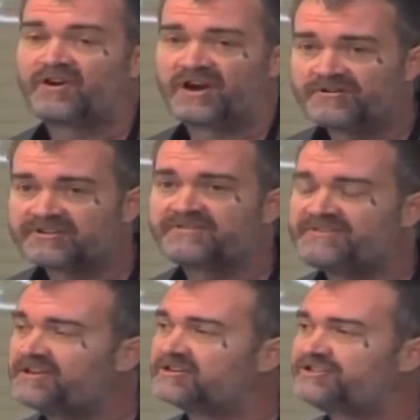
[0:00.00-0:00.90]
For hundreds
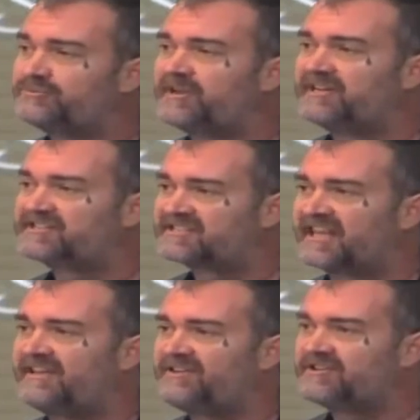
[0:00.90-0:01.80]
of years, you've been
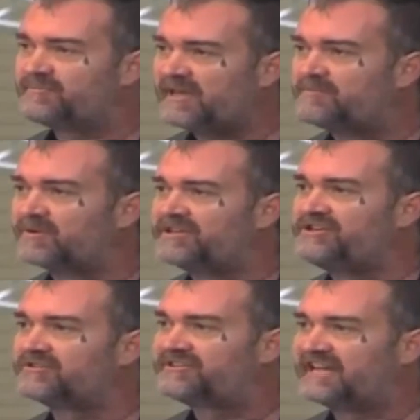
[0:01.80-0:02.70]
enslaving the people
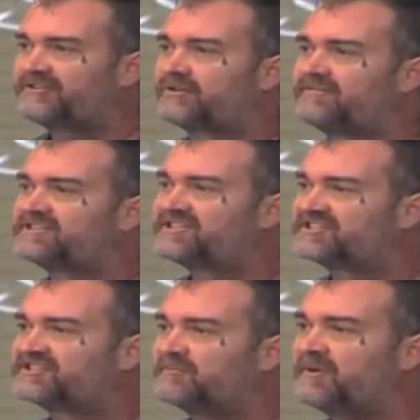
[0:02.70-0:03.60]
in your debt-driven
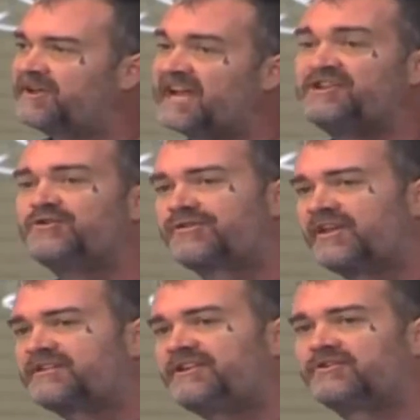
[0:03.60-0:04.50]
system. And you
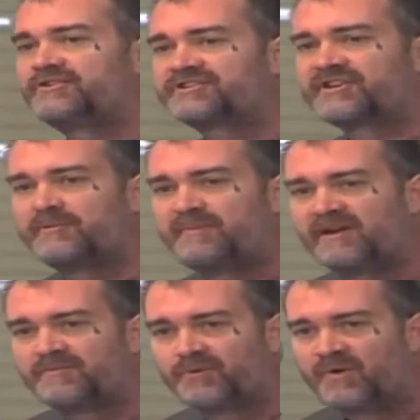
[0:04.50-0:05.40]
think that you're just going to
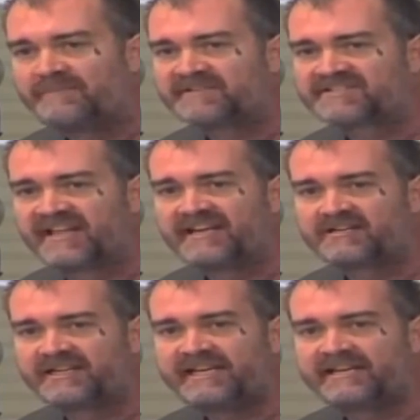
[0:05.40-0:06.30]
be able to wipe the
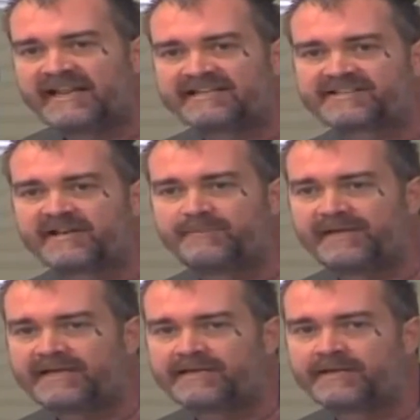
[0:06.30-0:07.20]
slate clean and that's going
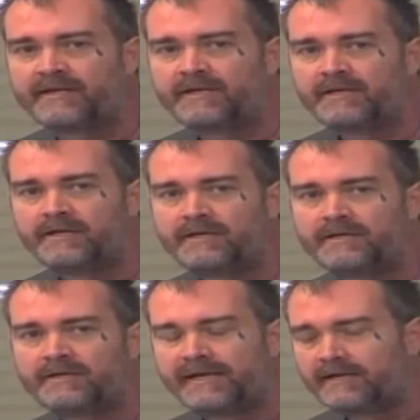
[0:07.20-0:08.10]
to be it?
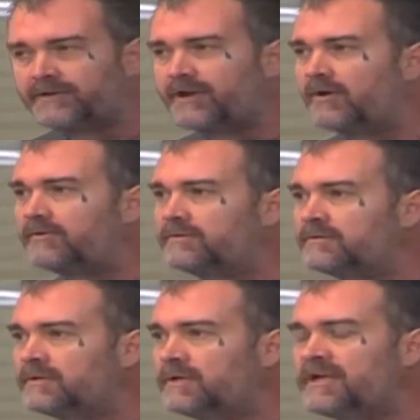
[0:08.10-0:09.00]
Hell no.
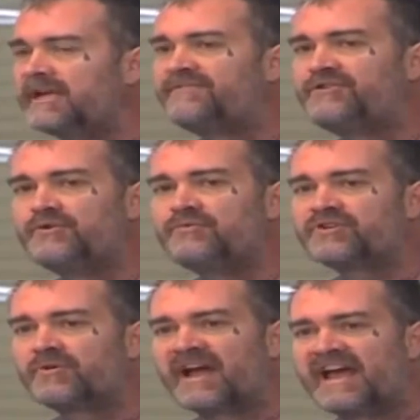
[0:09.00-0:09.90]
If you
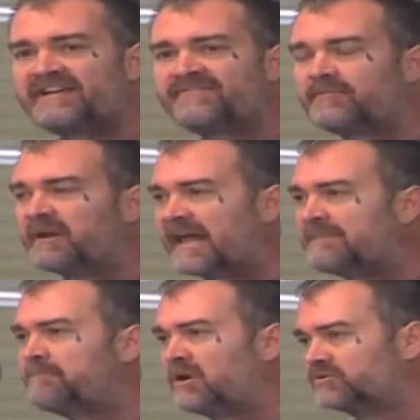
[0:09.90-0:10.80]
don't hang from a
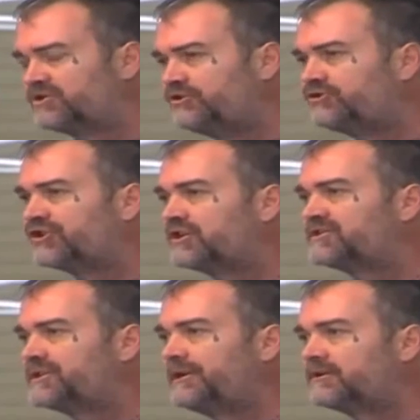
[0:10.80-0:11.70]
lamppost, you should
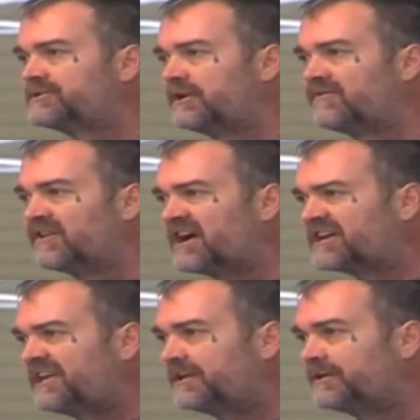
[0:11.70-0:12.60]
consider yourself
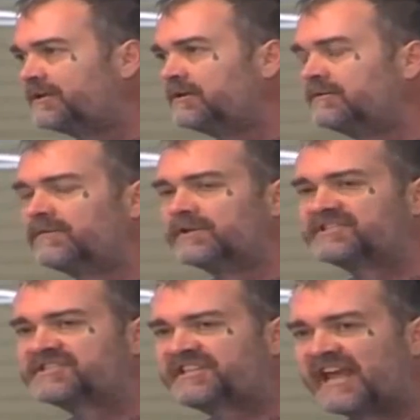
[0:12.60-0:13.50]
lucky for the
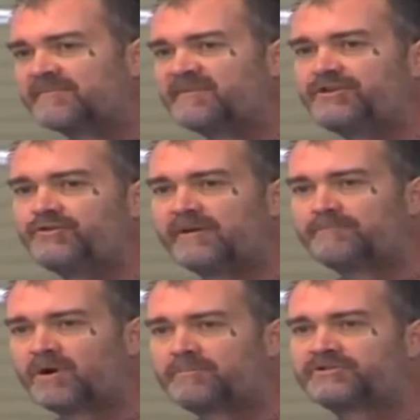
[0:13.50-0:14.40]
scam that you
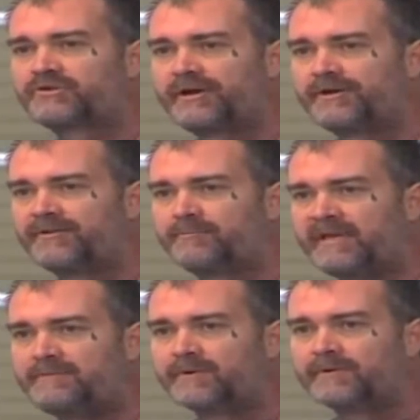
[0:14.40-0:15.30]
have perpetrated on the
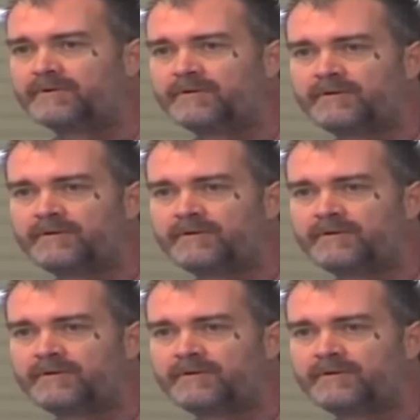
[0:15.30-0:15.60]
people.